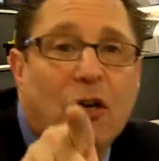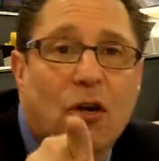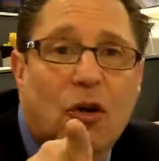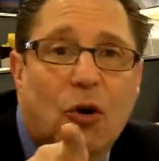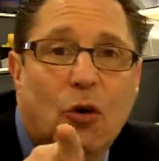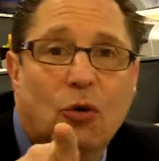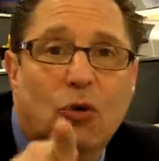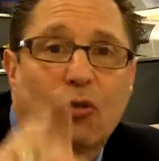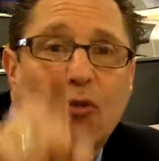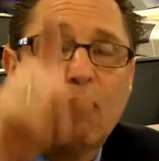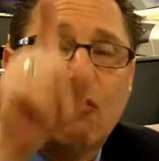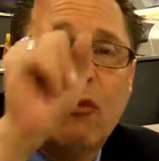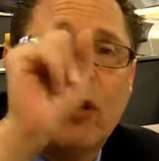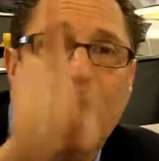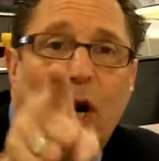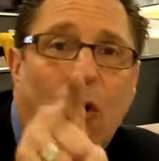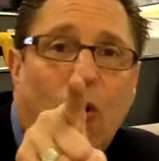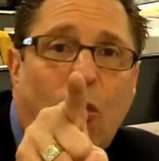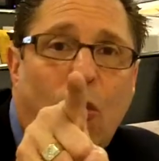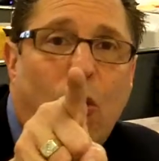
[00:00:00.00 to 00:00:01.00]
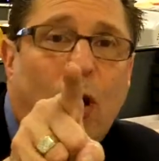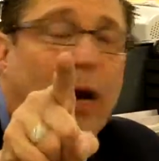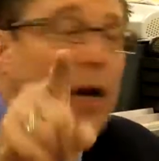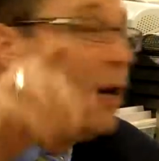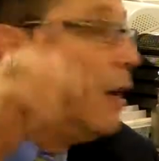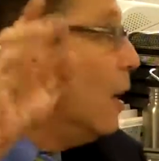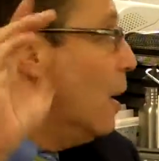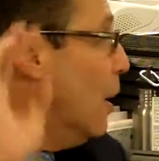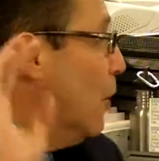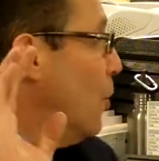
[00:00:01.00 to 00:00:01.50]
news, real
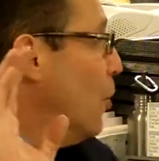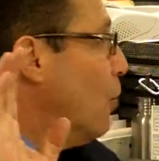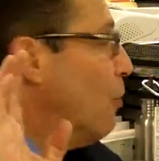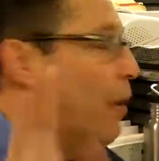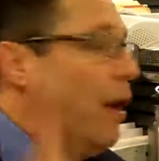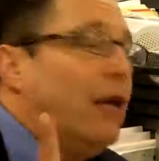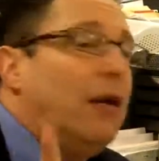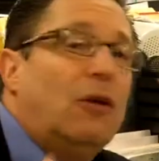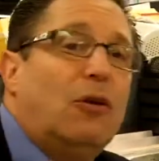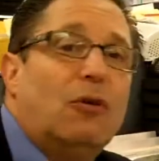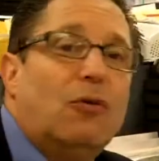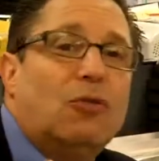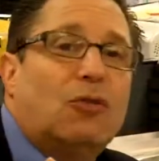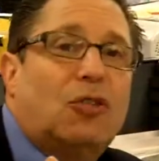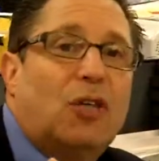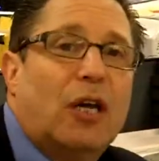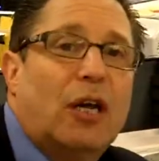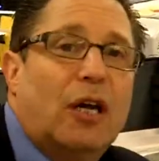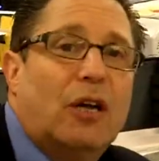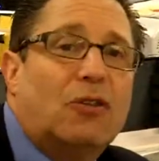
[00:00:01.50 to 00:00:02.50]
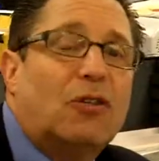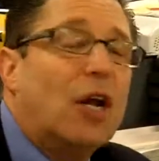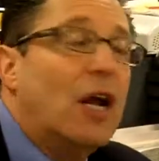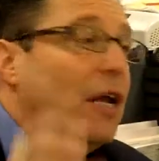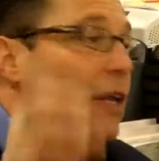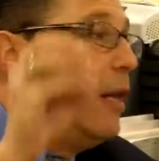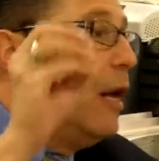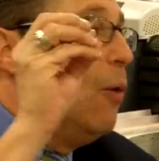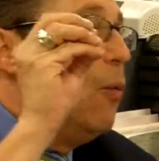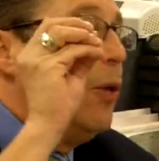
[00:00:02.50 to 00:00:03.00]
quick, the great news is
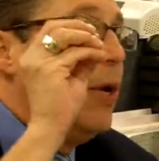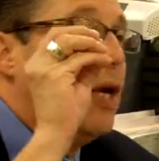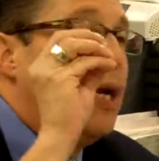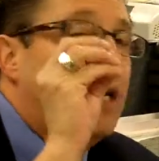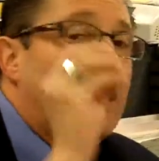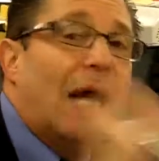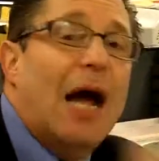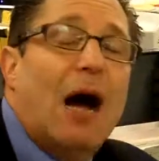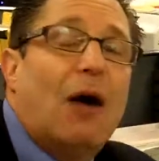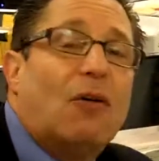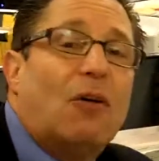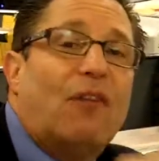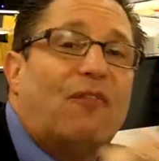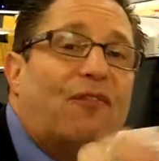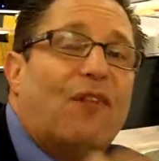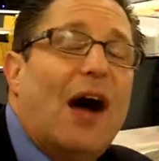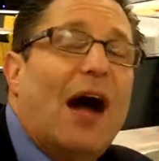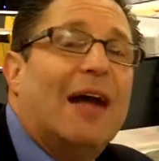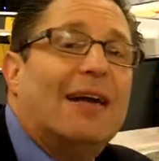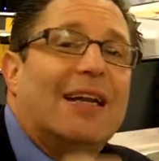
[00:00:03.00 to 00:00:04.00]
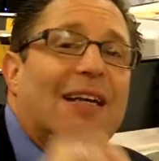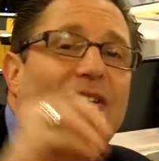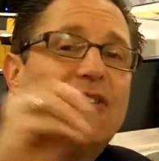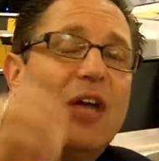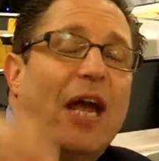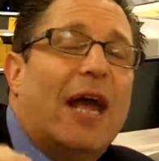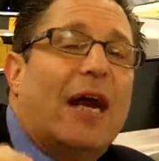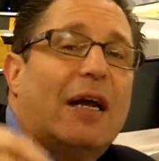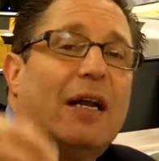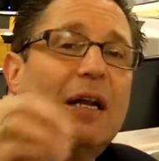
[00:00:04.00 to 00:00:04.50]
that we can now define
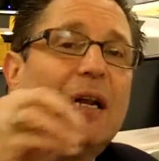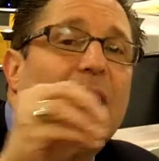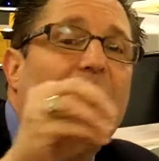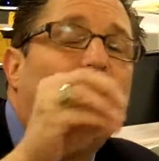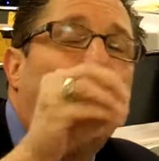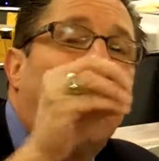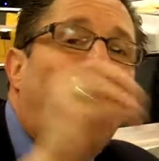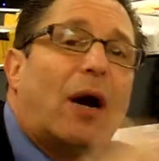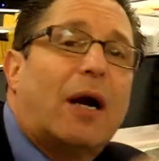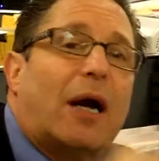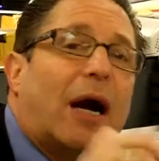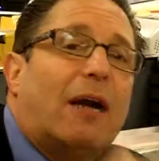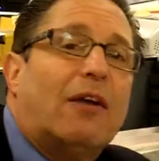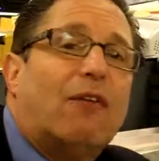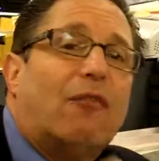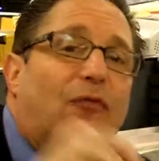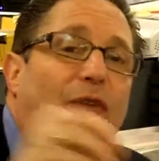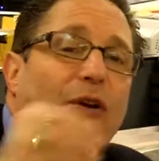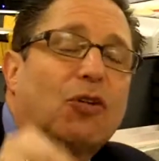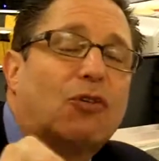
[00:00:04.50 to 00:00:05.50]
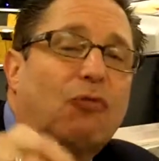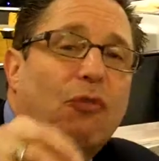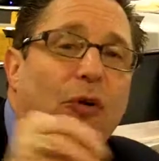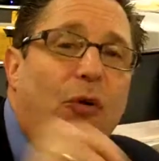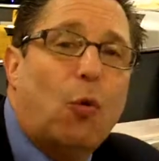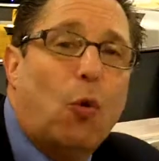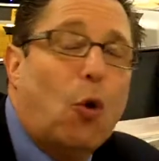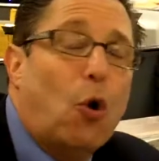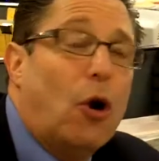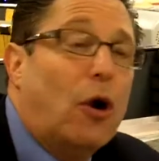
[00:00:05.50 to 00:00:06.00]
exactly what kind of risk
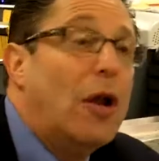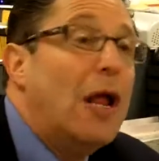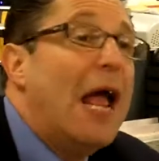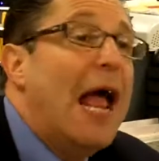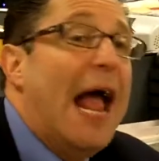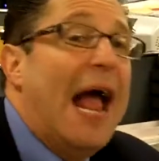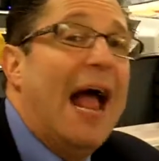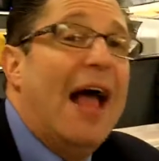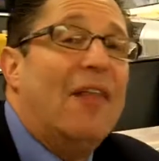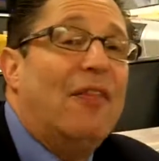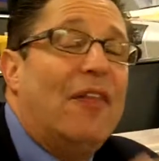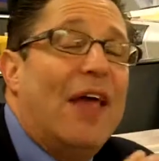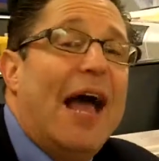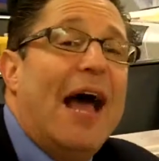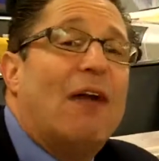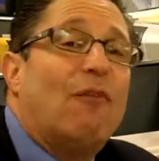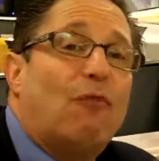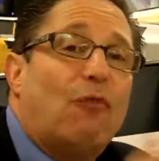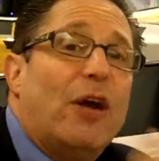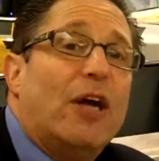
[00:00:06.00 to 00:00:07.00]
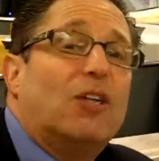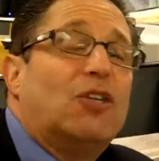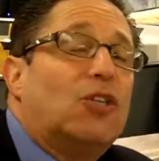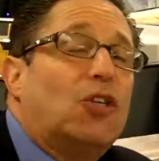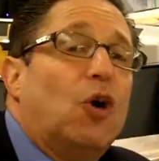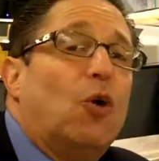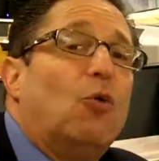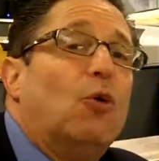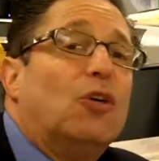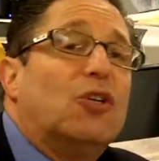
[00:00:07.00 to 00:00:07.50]
reward, and that
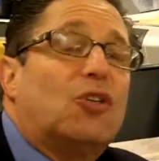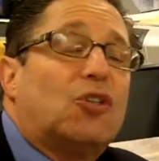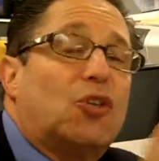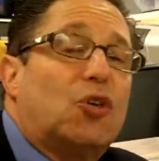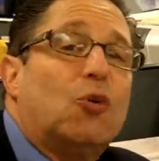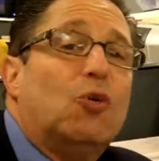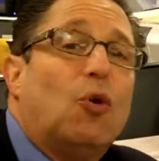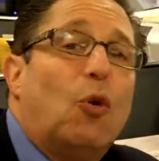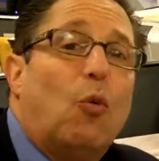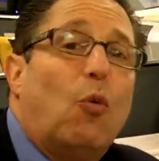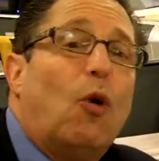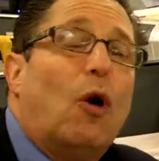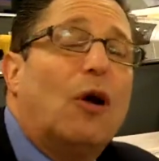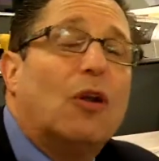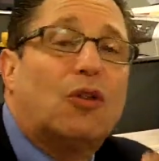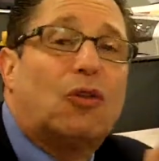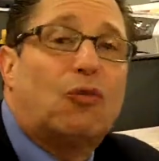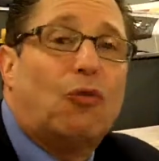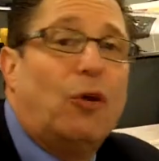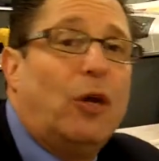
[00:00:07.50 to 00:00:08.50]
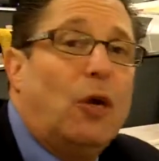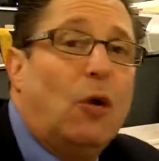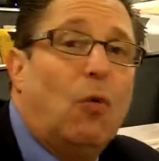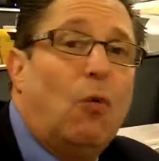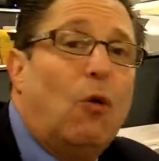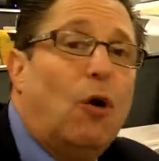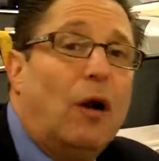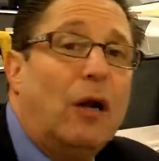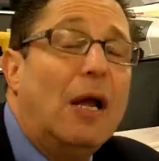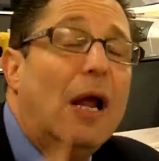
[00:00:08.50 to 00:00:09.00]
ratio is 2 to 1, 3 to
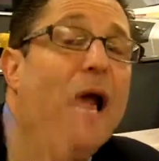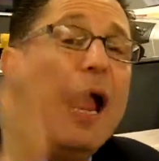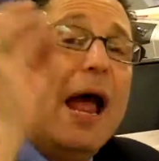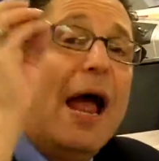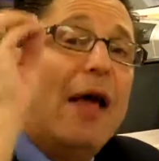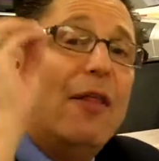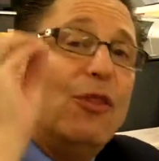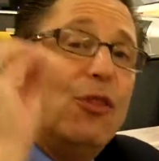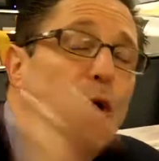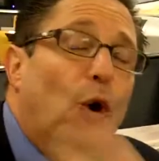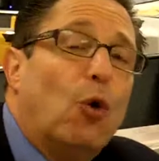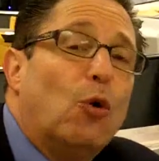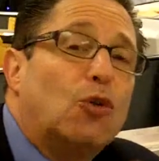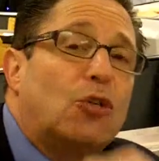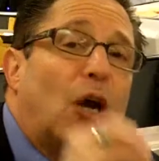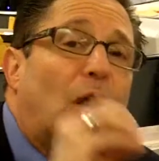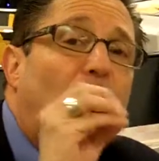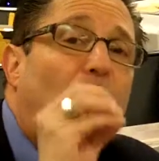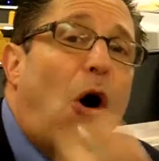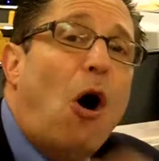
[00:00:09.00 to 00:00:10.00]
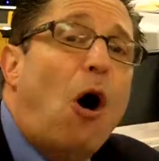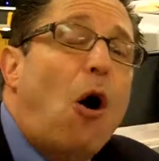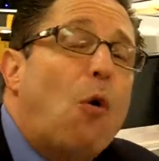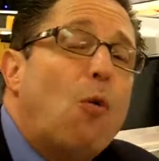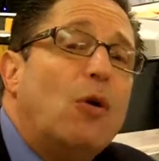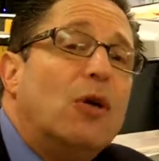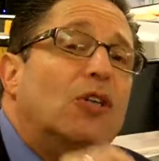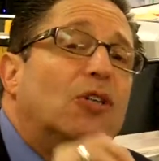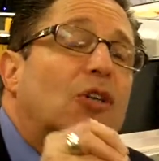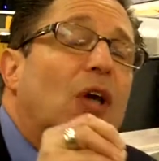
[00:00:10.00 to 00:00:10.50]
1, and those are
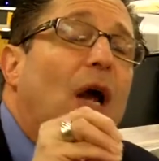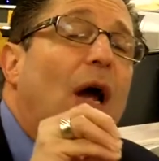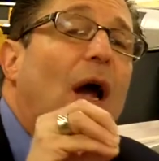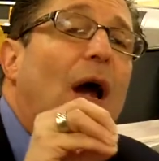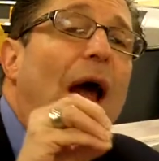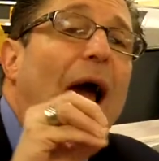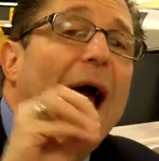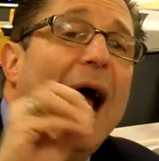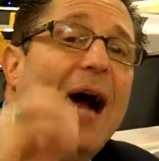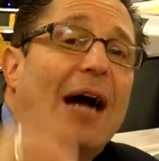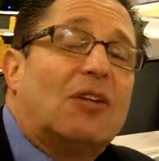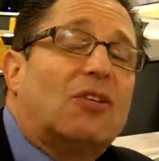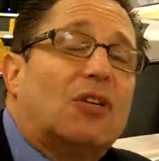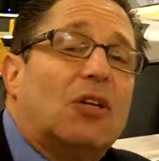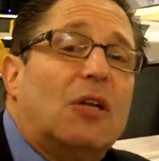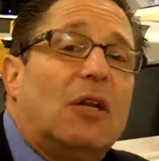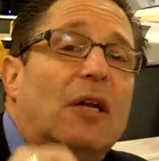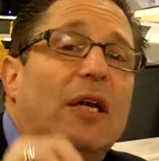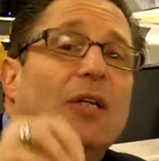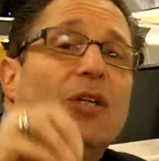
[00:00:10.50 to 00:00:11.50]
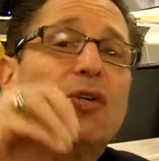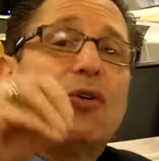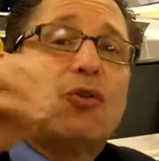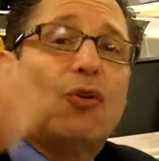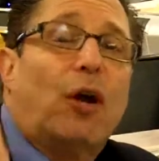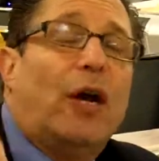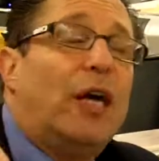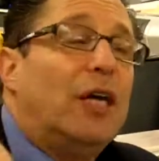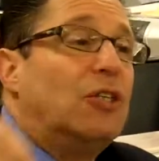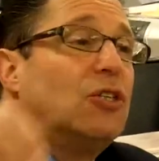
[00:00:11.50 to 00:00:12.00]
always excellent
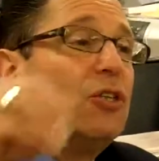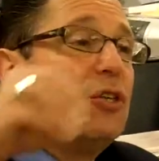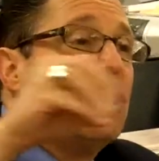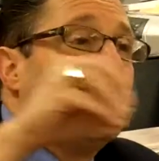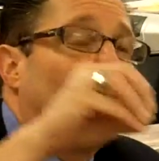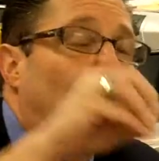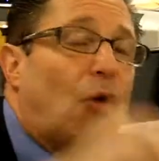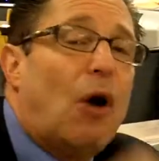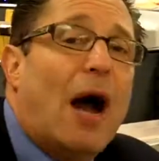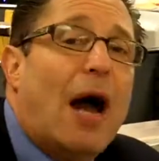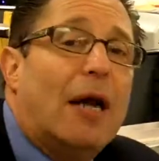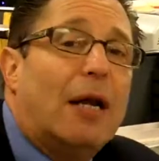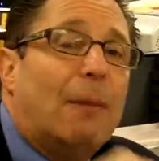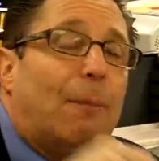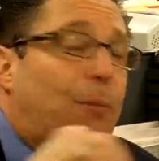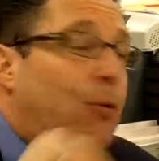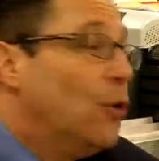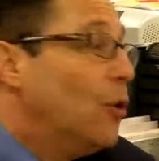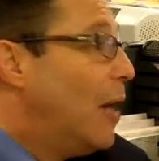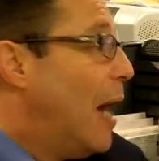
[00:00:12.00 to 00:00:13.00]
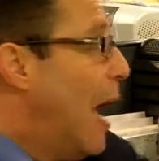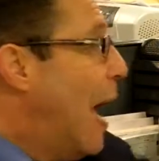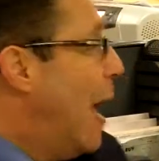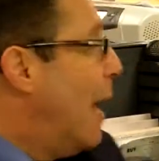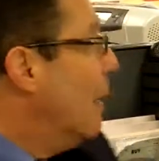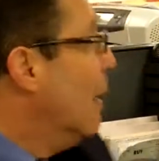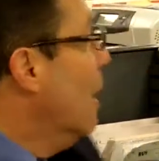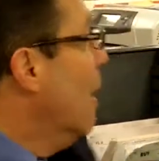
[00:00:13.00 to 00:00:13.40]
trades to try to put on,